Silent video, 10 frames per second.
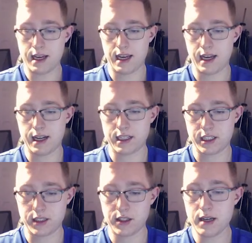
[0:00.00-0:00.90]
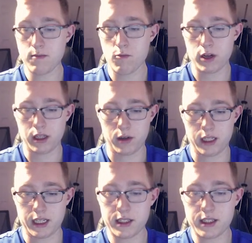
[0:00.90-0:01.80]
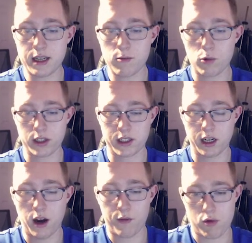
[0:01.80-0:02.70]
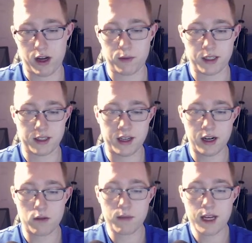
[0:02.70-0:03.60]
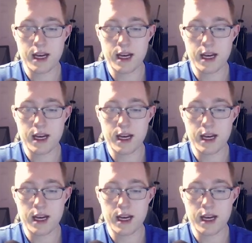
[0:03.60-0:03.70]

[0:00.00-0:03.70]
And as you can see, really easy. We're just going to hover right over the center.